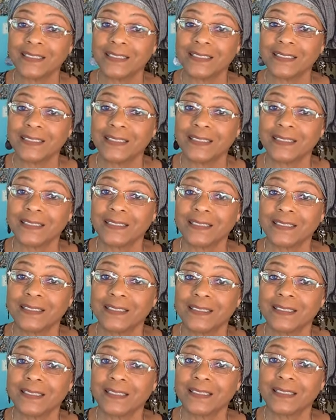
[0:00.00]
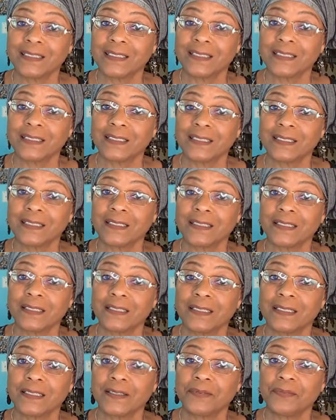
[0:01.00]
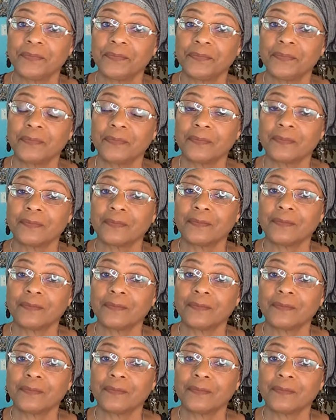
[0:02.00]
Nothing is said.